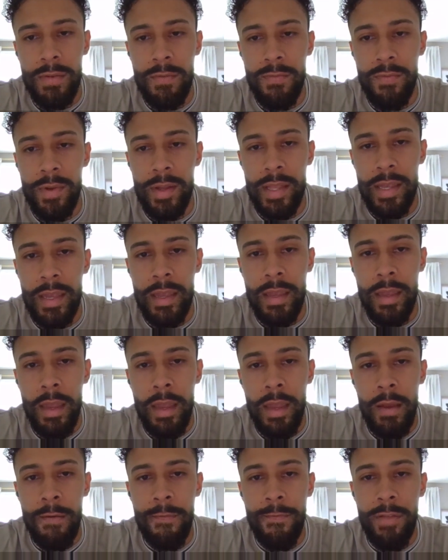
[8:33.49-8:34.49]
have really
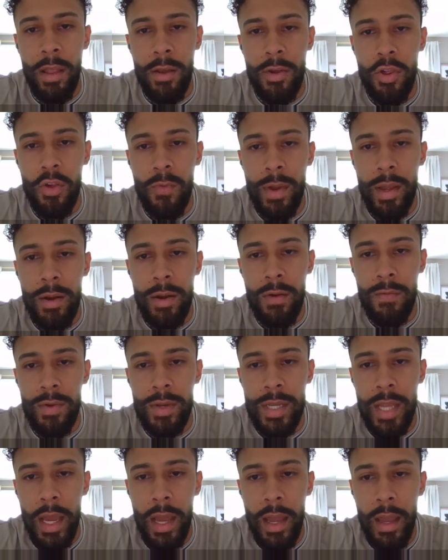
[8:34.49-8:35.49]
fluctuated over
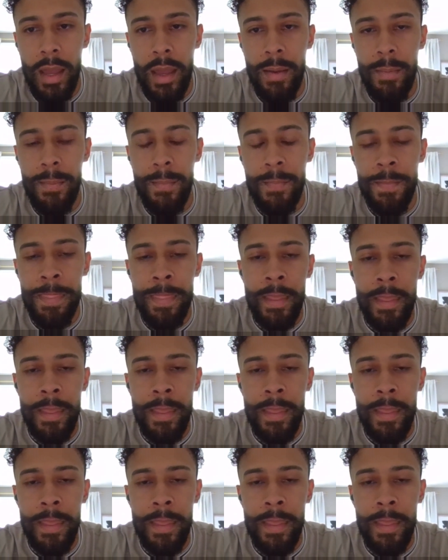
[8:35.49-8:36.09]
time,